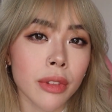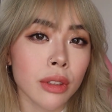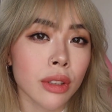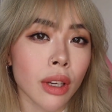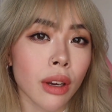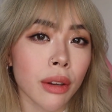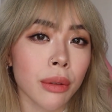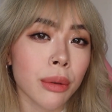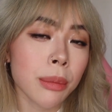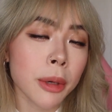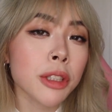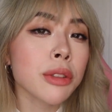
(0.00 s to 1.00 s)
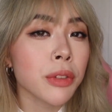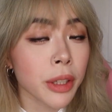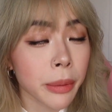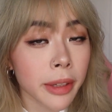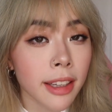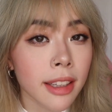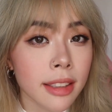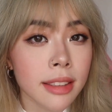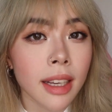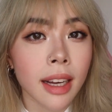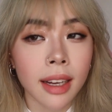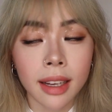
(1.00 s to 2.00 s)
so almost 3
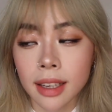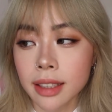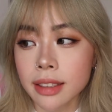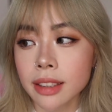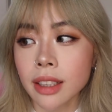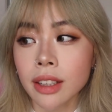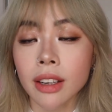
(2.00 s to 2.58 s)
weeks, and